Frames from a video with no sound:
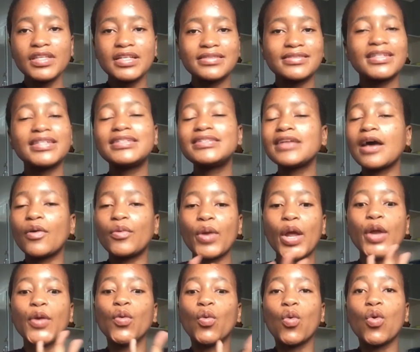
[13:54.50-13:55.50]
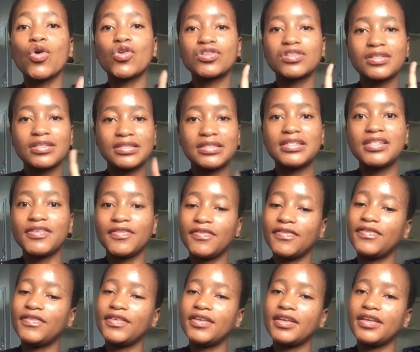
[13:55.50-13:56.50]
sat down and watched
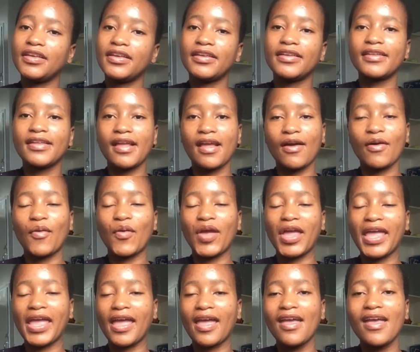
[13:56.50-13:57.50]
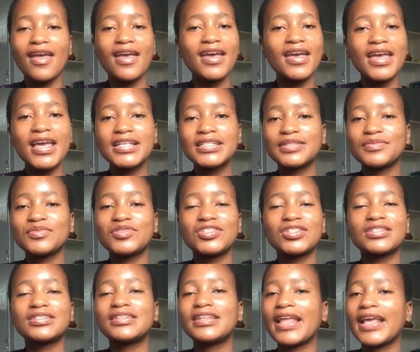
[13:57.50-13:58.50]
TV. Okay, as I'm
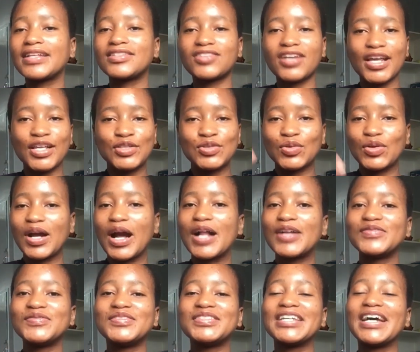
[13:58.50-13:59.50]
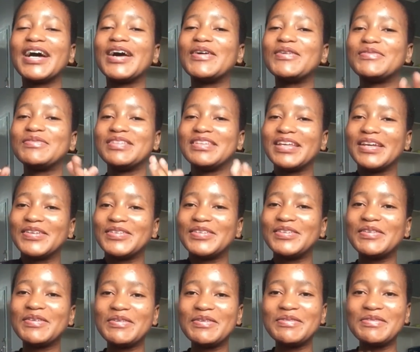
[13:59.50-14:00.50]
just like trying to calm down, you
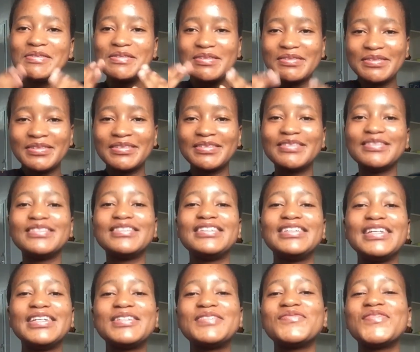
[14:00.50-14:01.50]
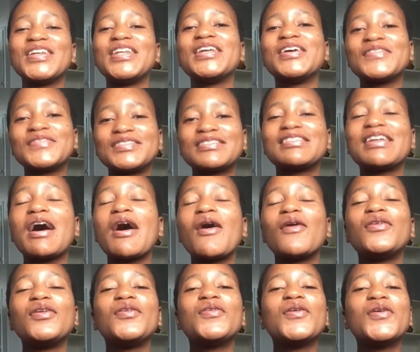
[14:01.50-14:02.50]
know, let my nerves
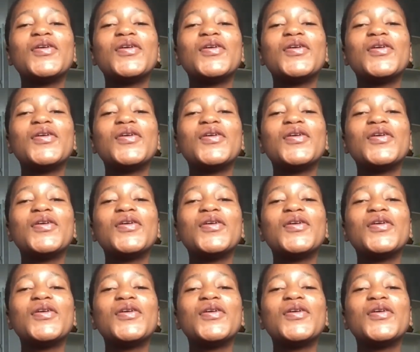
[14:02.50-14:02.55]
down,